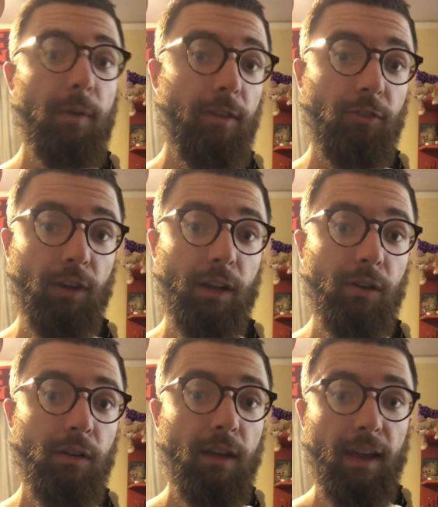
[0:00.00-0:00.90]
to this
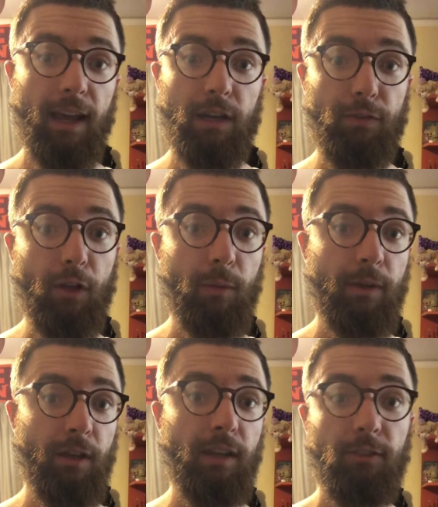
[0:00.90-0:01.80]
channel and follow me
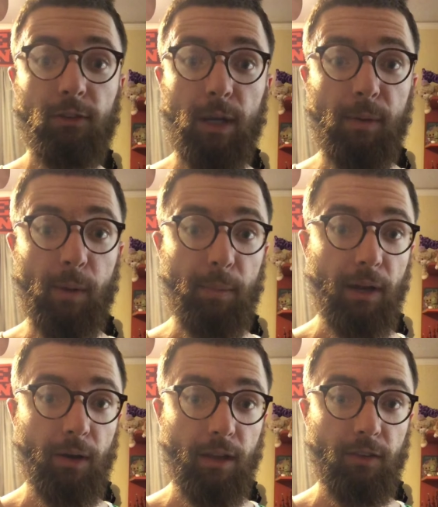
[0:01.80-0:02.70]
on Instagram at
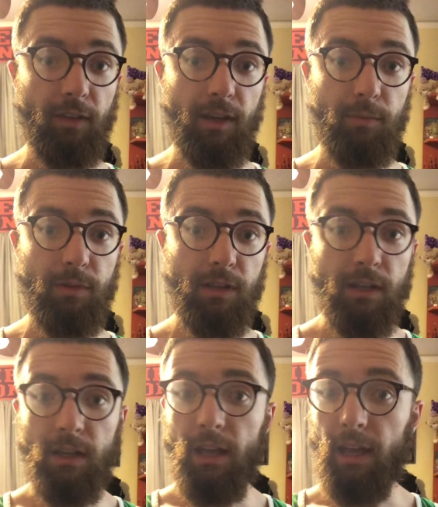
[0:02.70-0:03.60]
reptile.sam.
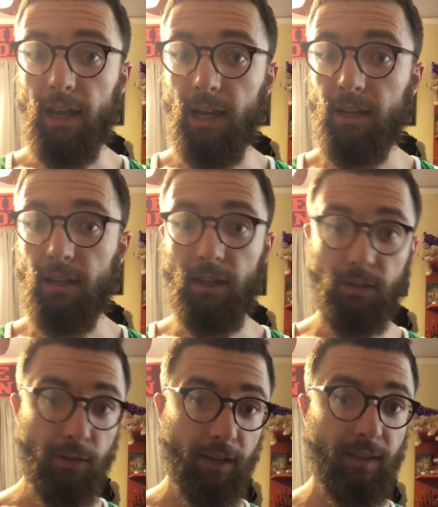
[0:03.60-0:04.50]
And
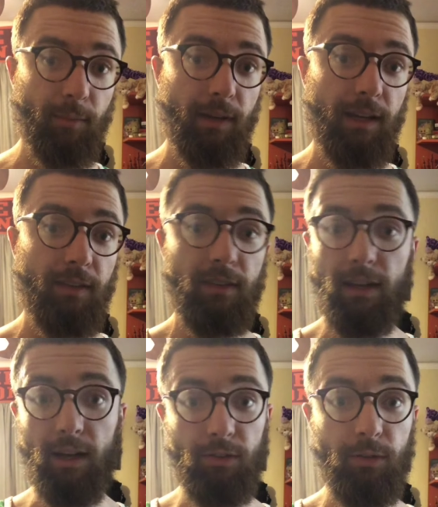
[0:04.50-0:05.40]
until next time, guys,
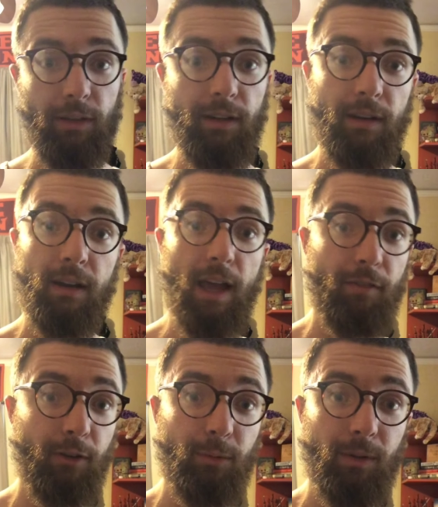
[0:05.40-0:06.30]
I'll see you later. Have a
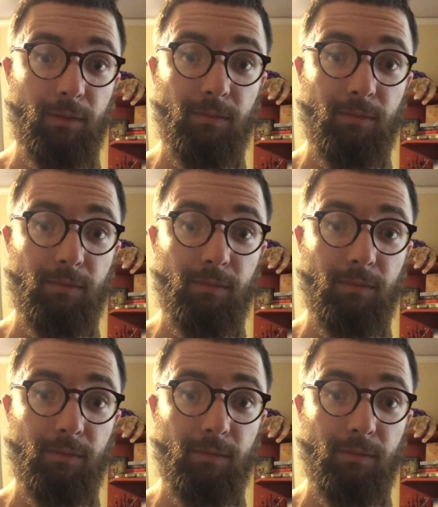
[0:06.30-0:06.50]
good one.